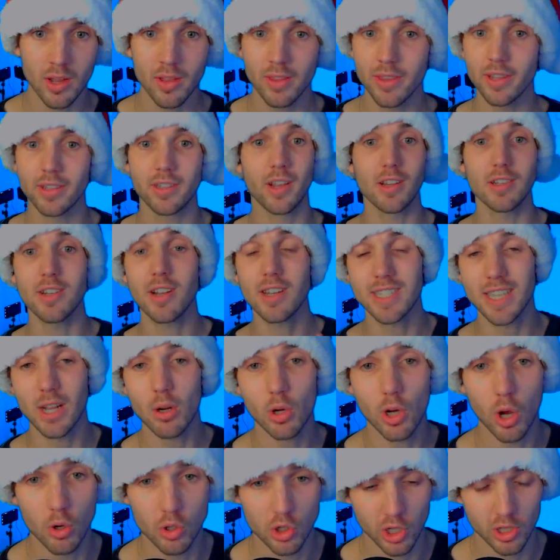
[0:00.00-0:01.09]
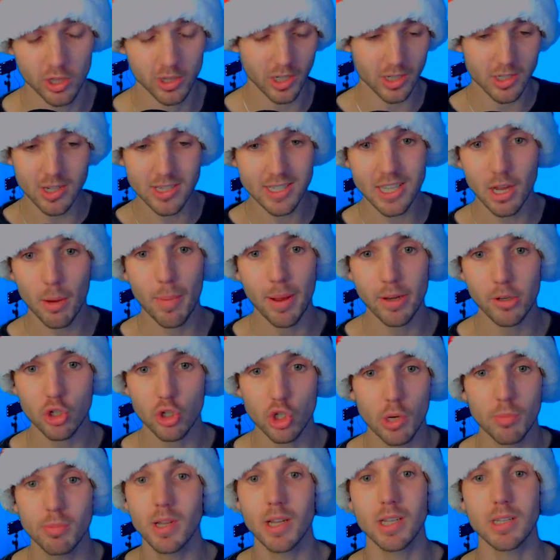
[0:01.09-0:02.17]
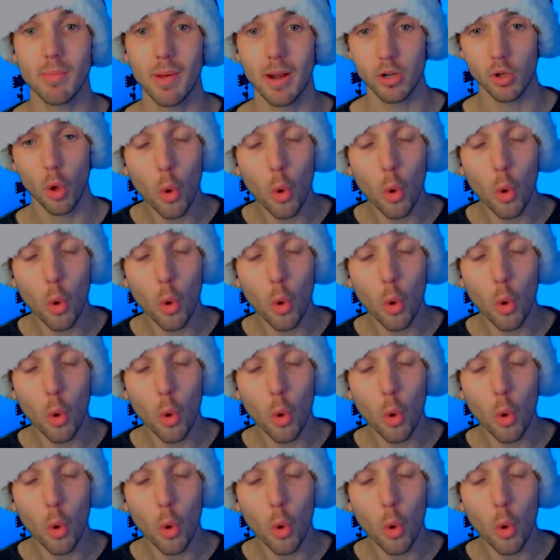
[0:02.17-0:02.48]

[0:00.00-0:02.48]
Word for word: that does not sell coaching, does not sell mentorship, doesn't matter.